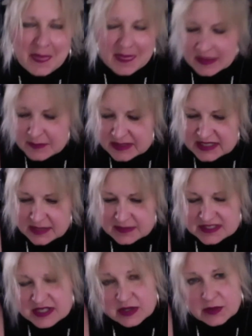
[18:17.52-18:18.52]
But but um,
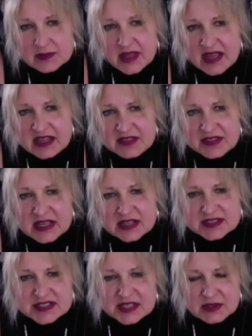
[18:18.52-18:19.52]
so anything
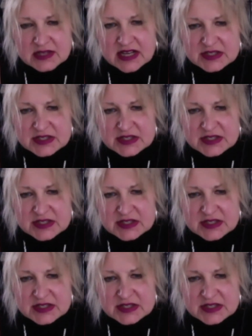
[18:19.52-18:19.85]
else that you guys